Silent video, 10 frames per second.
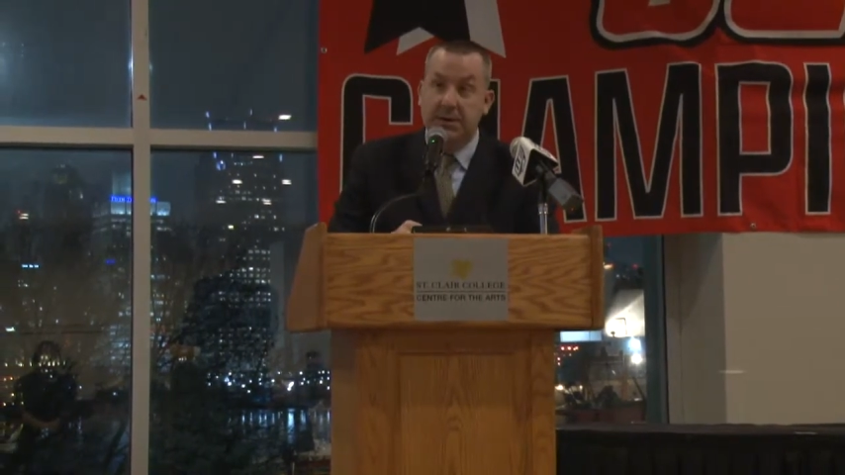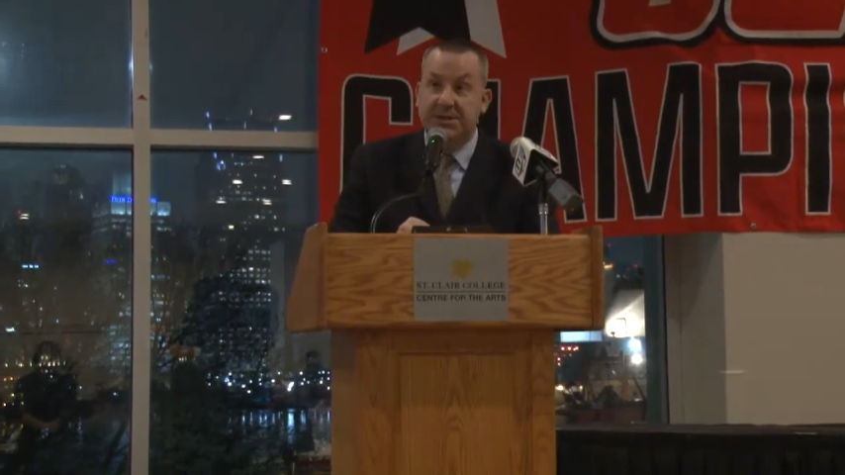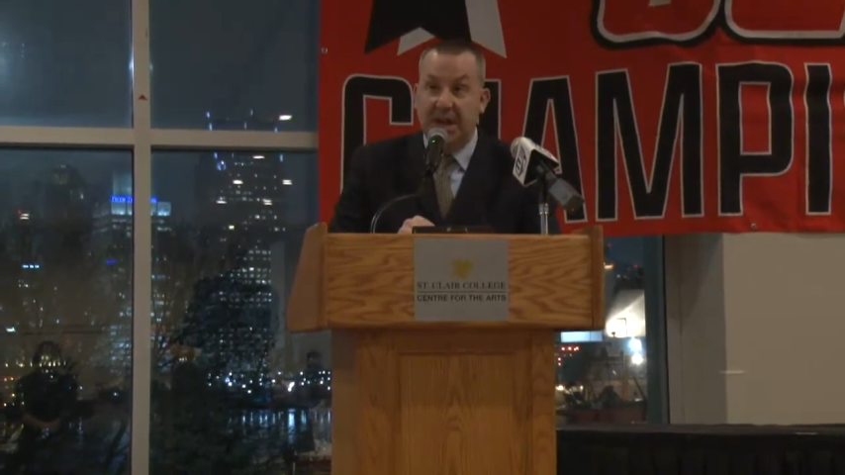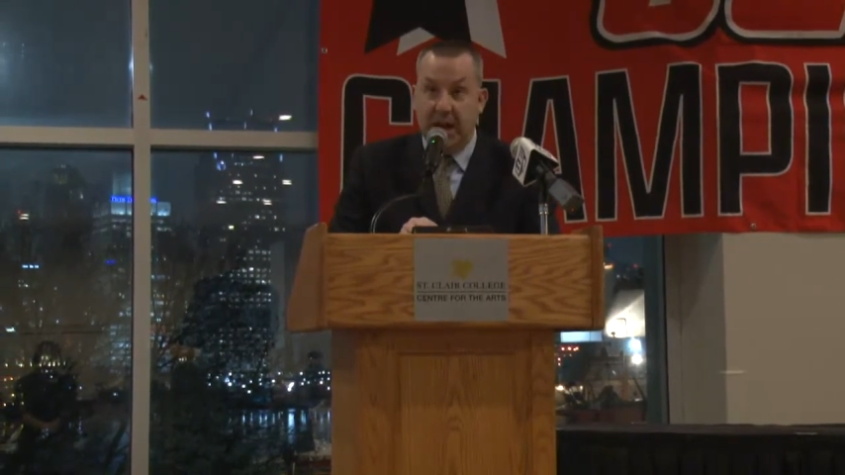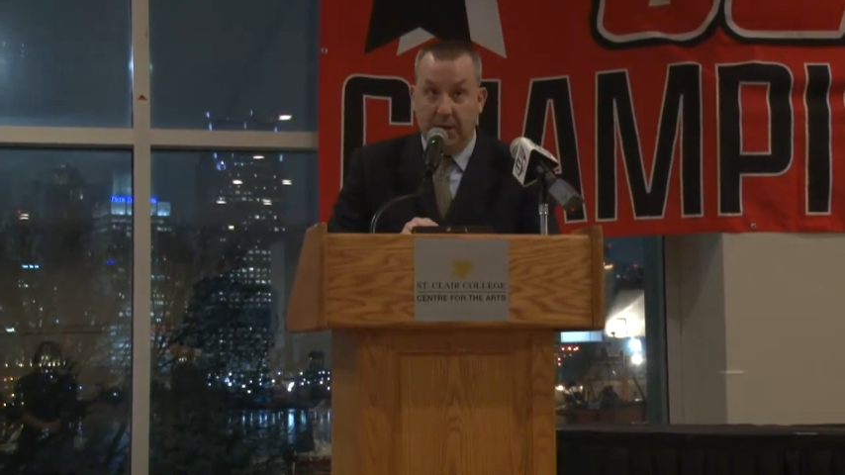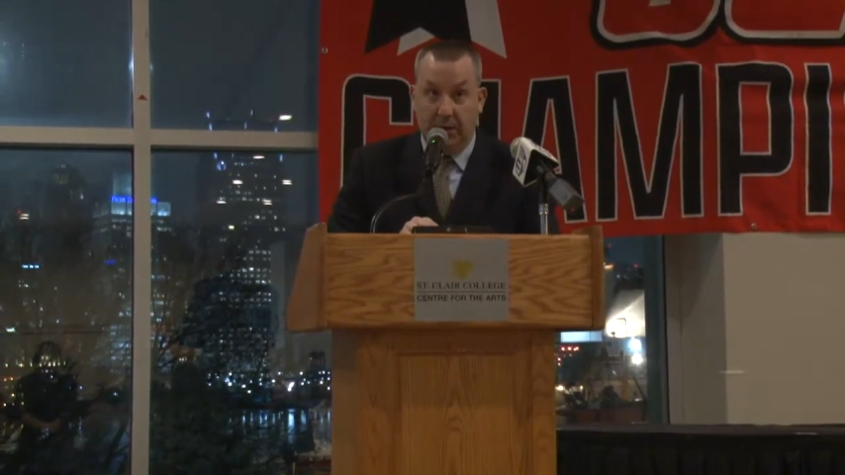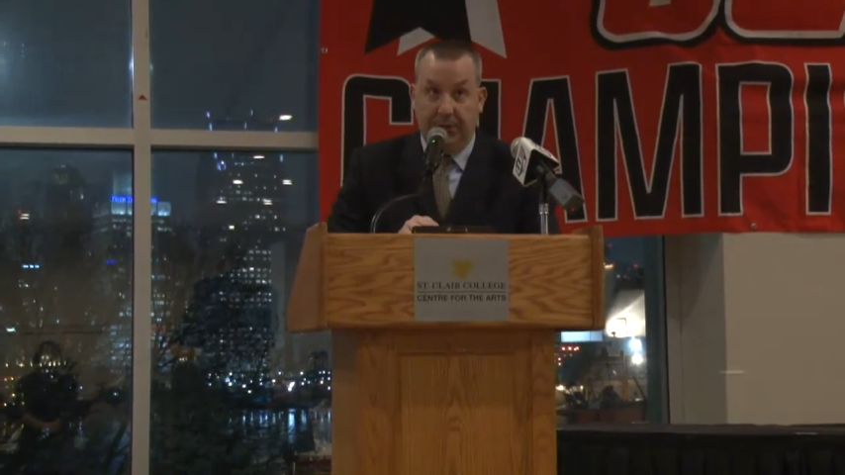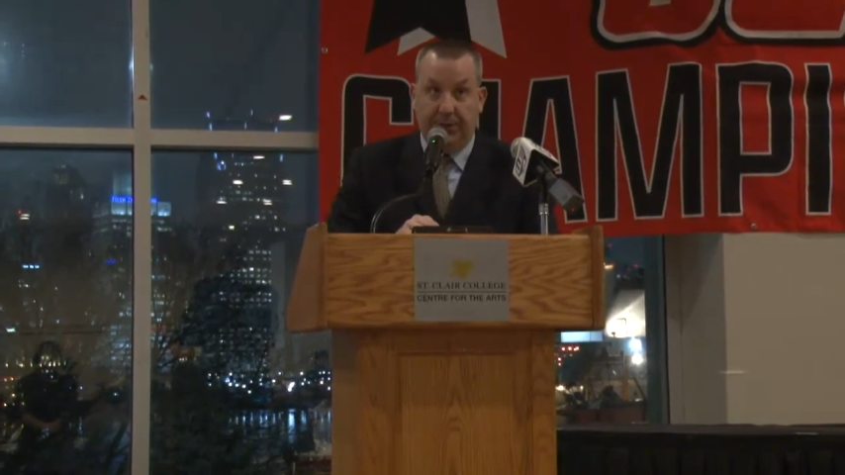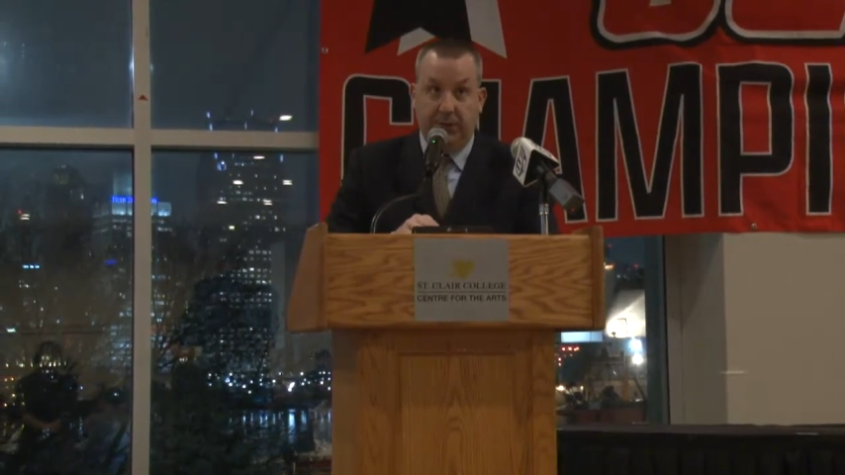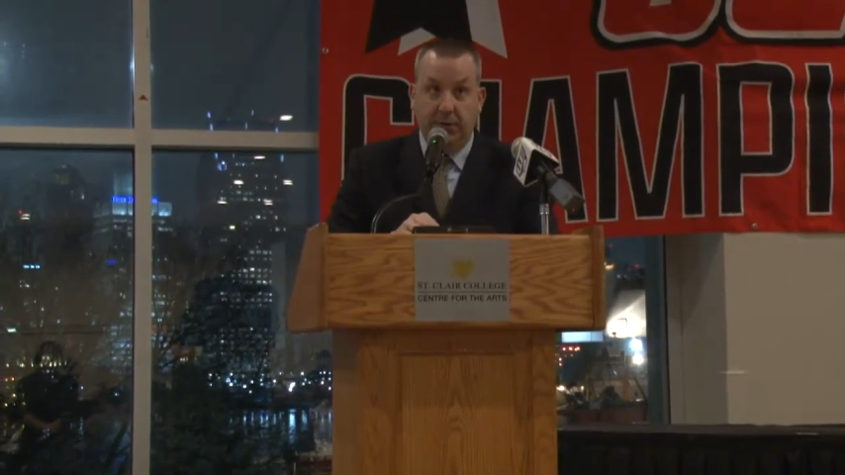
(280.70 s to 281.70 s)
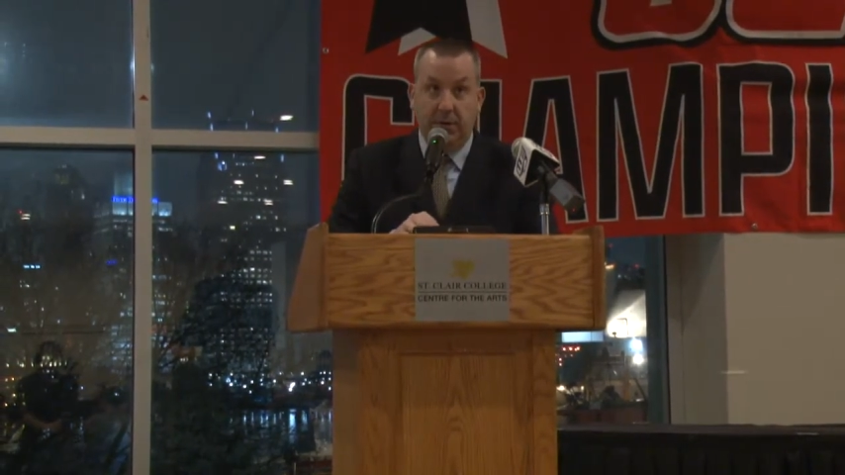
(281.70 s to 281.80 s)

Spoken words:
Tails.